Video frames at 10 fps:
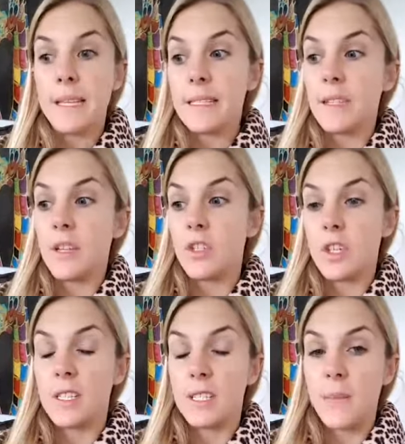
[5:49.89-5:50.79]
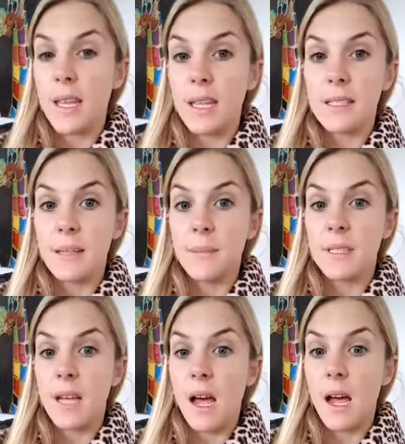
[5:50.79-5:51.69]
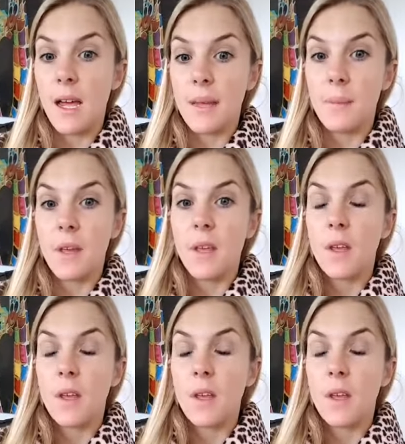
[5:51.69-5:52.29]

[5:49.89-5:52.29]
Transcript: Is just making some time